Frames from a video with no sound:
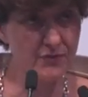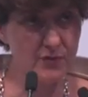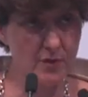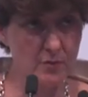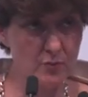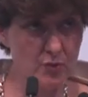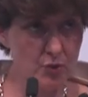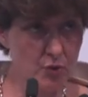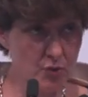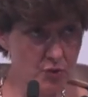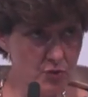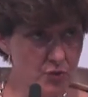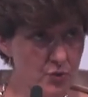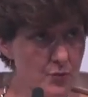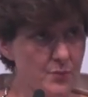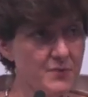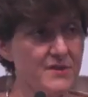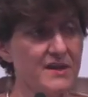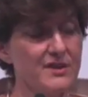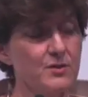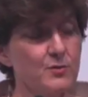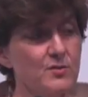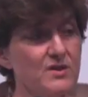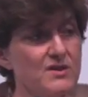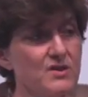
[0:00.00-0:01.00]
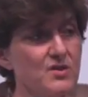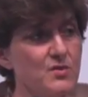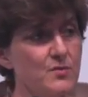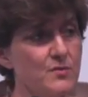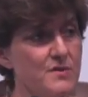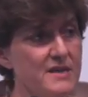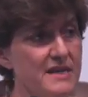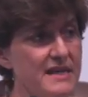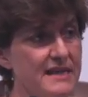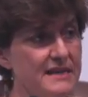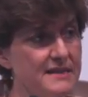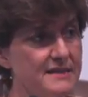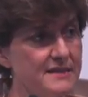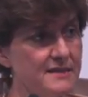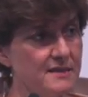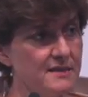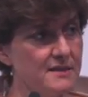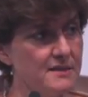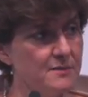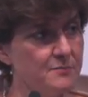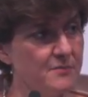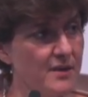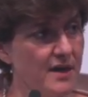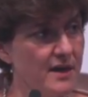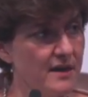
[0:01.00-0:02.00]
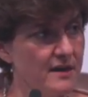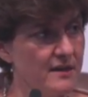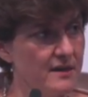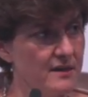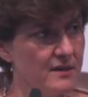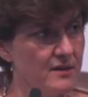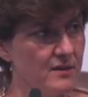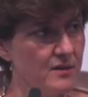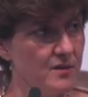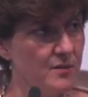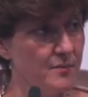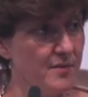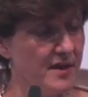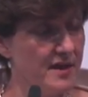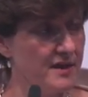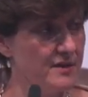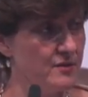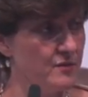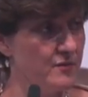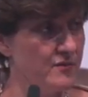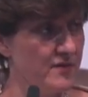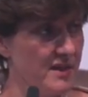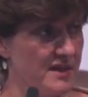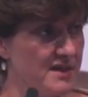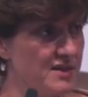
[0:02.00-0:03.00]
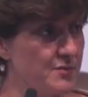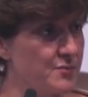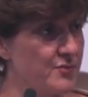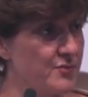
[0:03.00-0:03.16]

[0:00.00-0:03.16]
from a group that was created by the Vice